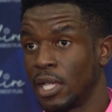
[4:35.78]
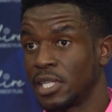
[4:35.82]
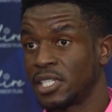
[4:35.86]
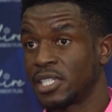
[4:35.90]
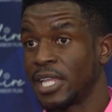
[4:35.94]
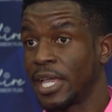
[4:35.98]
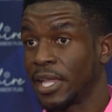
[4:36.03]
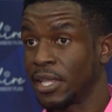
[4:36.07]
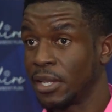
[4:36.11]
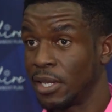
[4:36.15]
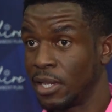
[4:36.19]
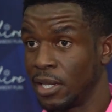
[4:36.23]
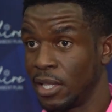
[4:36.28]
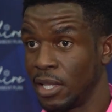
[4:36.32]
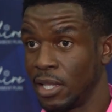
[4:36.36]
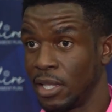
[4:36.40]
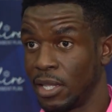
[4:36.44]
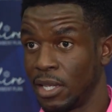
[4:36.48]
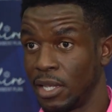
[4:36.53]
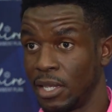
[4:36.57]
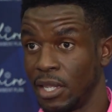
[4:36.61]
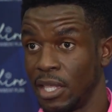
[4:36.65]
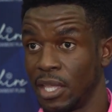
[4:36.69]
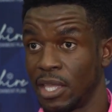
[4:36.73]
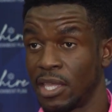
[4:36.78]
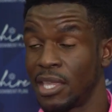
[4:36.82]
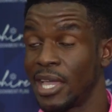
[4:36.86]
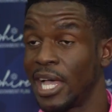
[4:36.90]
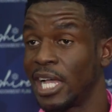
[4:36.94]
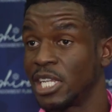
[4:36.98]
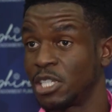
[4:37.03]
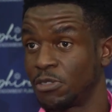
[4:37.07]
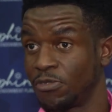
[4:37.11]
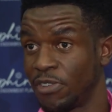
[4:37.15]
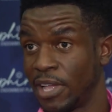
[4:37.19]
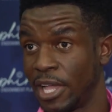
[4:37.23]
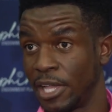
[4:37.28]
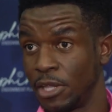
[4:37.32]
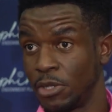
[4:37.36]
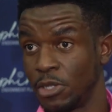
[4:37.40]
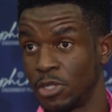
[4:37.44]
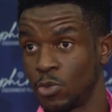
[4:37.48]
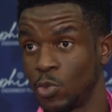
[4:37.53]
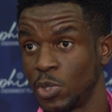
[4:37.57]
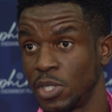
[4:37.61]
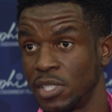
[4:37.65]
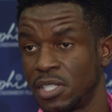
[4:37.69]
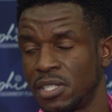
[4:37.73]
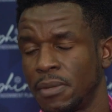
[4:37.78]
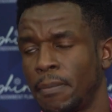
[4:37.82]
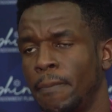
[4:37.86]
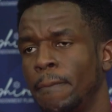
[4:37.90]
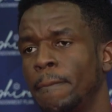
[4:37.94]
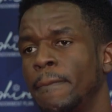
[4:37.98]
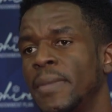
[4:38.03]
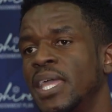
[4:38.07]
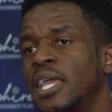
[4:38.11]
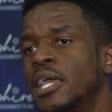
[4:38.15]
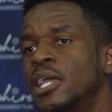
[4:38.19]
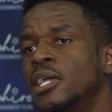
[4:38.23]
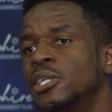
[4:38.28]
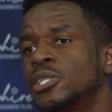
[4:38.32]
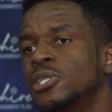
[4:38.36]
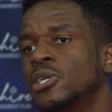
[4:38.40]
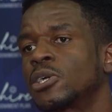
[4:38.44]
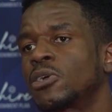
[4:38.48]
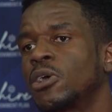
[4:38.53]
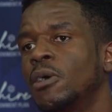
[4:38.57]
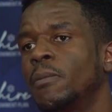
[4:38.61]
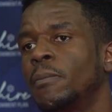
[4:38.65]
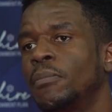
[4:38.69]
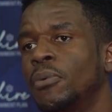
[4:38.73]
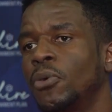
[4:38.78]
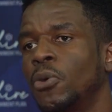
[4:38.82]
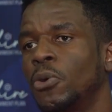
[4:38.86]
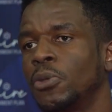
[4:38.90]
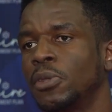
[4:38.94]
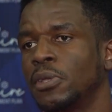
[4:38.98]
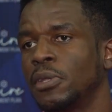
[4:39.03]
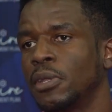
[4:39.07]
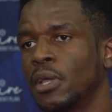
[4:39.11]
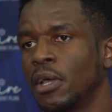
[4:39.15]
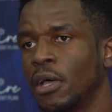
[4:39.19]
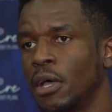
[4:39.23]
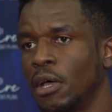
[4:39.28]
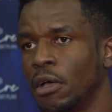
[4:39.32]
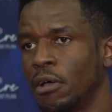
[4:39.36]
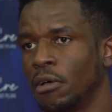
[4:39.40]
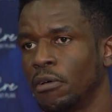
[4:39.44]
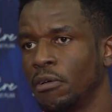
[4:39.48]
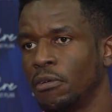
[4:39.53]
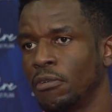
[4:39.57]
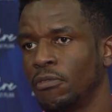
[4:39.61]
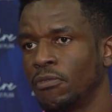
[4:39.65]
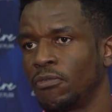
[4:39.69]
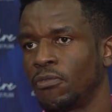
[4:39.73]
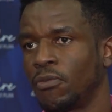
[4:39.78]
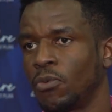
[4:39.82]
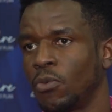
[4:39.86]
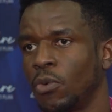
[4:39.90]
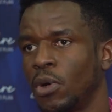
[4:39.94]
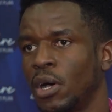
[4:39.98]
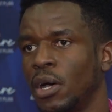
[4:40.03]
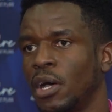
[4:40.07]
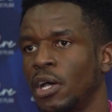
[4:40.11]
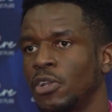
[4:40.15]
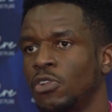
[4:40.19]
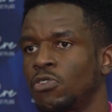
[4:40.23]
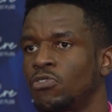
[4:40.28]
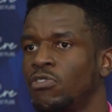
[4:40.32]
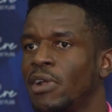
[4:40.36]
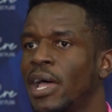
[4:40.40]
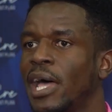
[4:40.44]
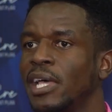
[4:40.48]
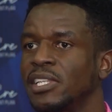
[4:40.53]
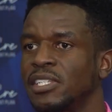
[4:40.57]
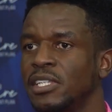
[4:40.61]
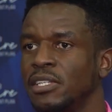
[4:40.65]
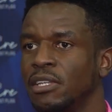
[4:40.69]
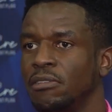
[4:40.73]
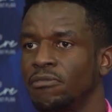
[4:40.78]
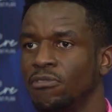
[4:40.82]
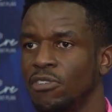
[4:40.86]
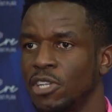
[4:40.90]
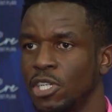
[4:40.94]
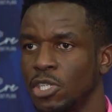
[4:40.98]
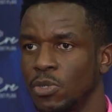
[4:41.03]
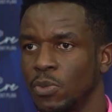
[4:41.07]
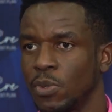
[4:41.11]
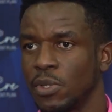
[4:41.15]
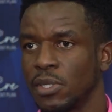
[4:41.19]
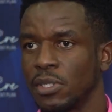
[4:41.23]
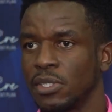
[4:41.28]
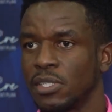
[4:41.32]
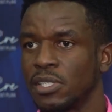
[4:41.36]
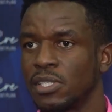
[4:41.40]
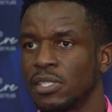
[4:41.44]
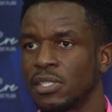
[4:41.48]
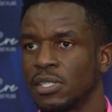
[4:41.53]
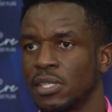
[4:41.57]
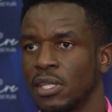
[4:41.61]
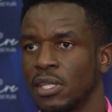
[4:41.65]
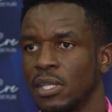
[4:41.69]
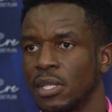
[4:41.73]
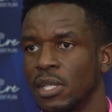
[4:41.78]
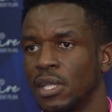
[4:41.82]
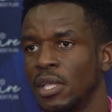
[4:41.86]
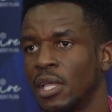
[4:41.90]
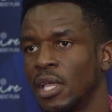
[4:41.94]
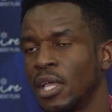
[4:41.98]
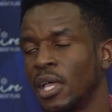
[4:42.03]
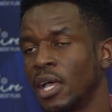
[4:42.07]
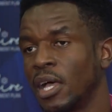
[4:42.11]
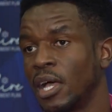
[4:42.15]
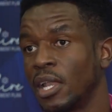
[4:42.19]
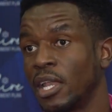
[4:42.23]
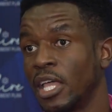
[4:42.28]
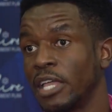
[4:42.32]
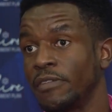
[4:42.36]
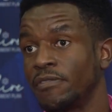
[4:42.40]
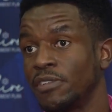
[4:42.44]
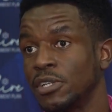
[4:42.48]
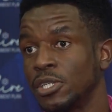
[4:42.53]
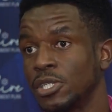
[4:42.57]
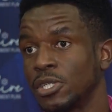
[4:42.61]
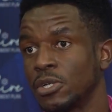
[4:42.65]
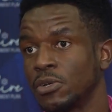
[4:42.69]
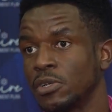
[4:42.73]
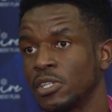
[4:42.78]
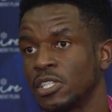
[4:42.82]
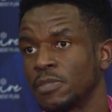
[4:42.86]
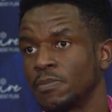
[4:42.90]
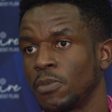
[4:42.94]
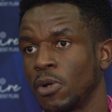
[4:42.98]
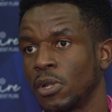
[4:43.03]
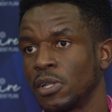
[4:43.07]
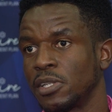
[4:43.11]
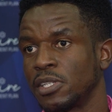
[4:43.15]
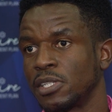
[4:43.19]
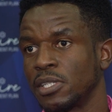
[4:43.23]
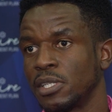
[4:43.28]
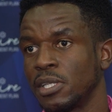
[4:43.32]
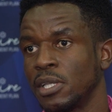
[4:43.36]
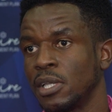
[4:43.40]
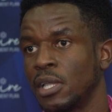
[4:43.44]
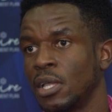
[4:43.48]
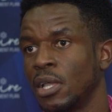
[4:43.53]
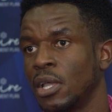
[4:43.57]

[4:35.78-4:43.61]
Secondly, the cash values, which is a major component of what attracts individuals to a life insurance policy.